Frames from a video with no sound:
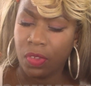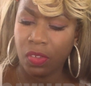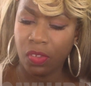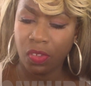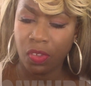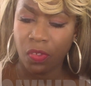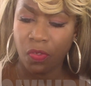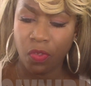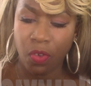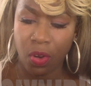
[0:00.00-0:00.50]

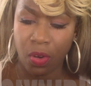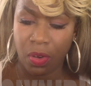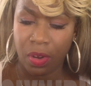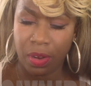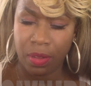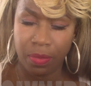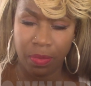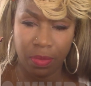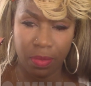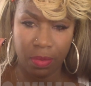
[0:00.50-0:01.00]

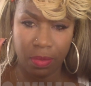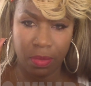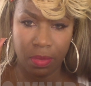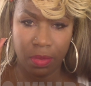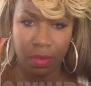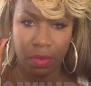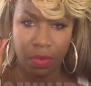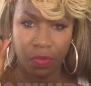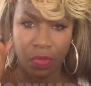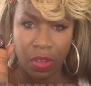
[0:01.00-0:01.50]
Sephora
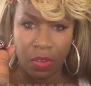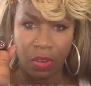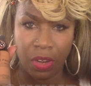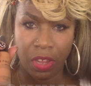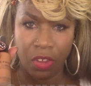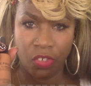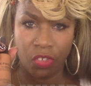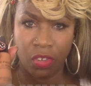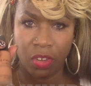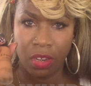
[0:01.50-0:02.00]

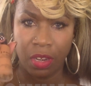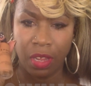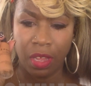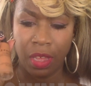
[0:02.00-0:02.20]
foundation